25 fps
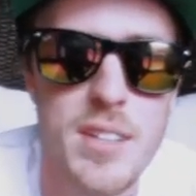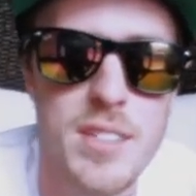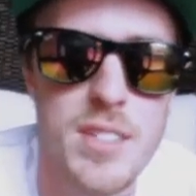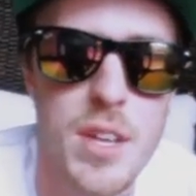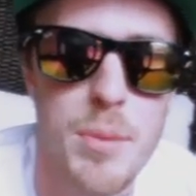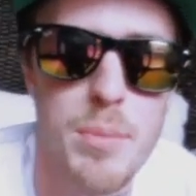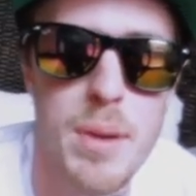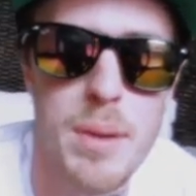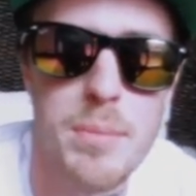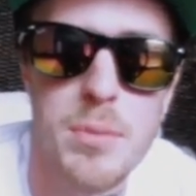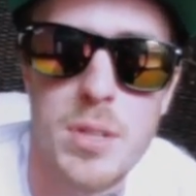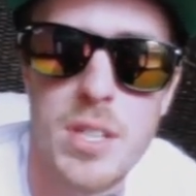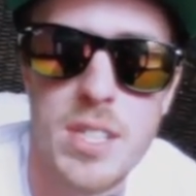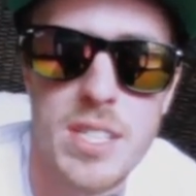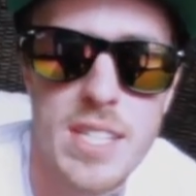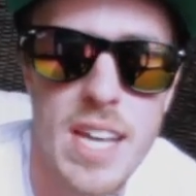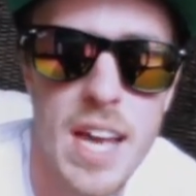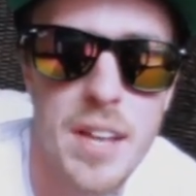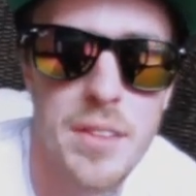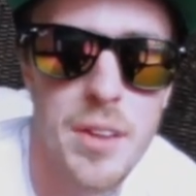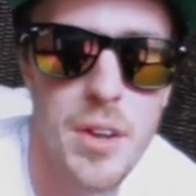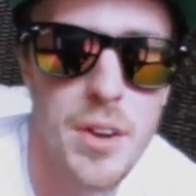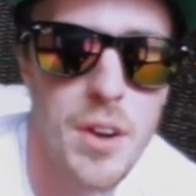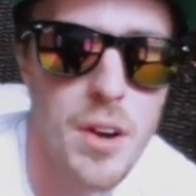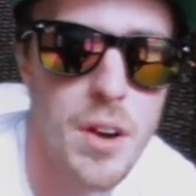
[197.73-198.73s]
so people could
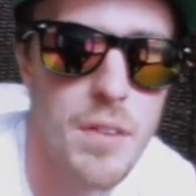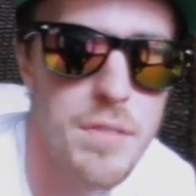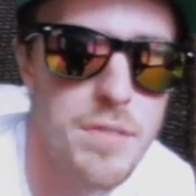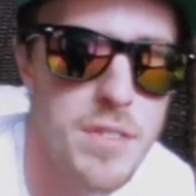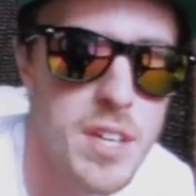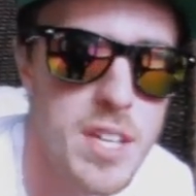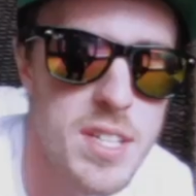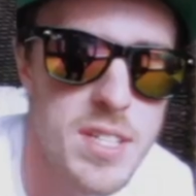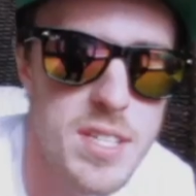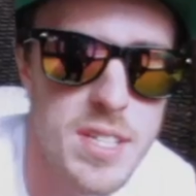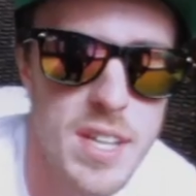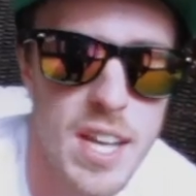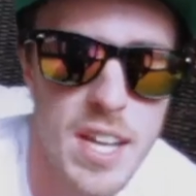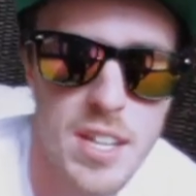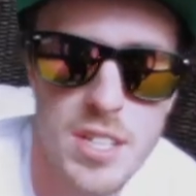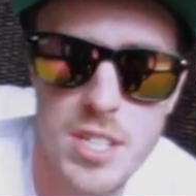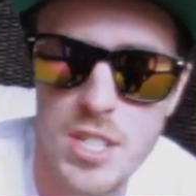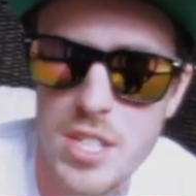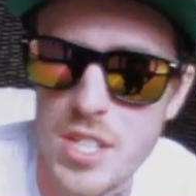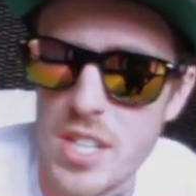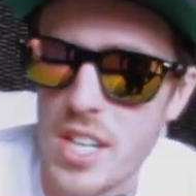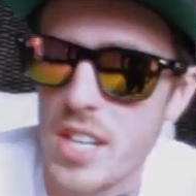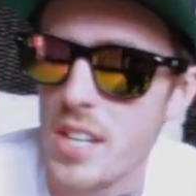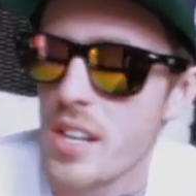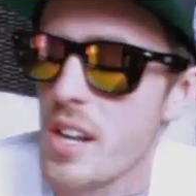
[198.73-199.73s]
download it off the internet and
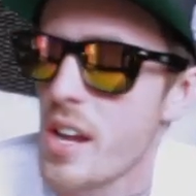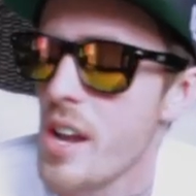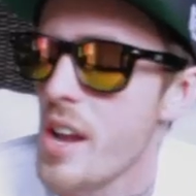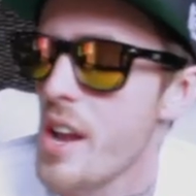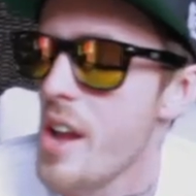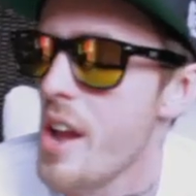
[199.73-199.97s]
shit.